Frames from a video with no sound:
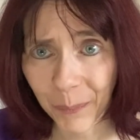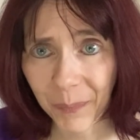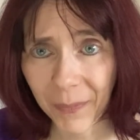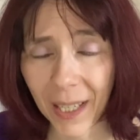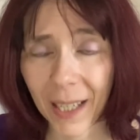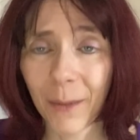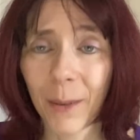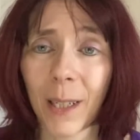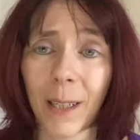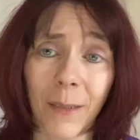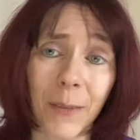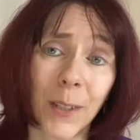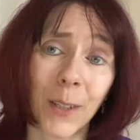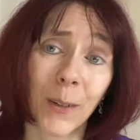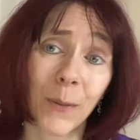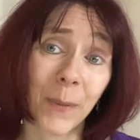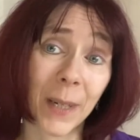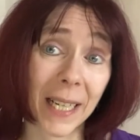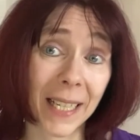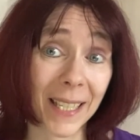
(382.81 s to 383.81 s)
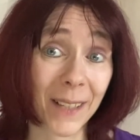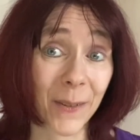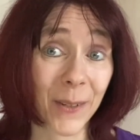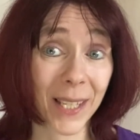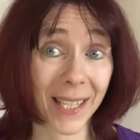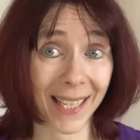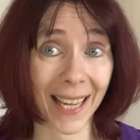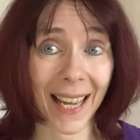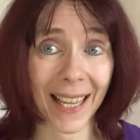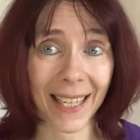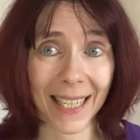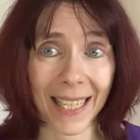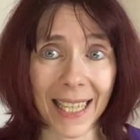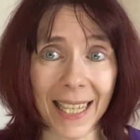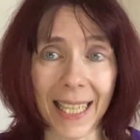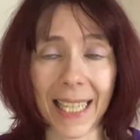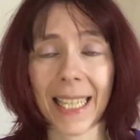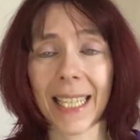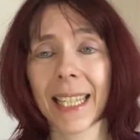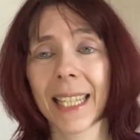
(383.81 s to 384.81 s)
I would love to know where you stand in
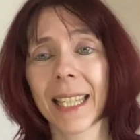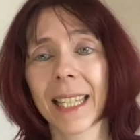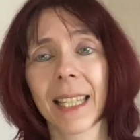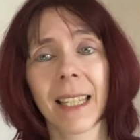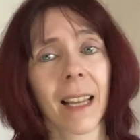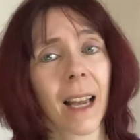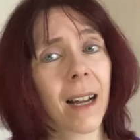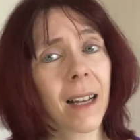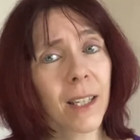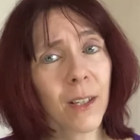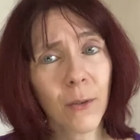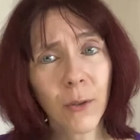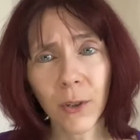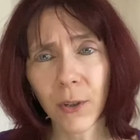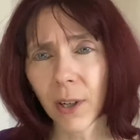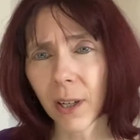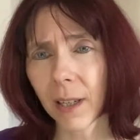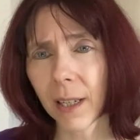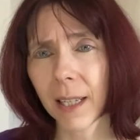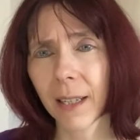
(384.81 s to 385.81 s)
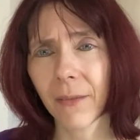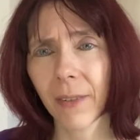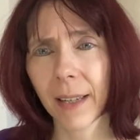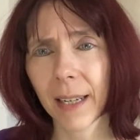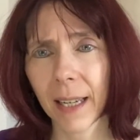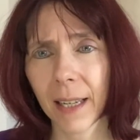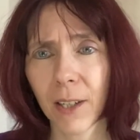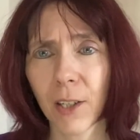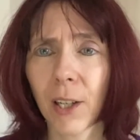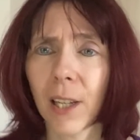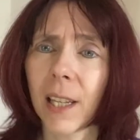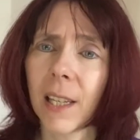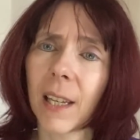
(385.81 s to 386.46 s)
this. Are you struggling financially?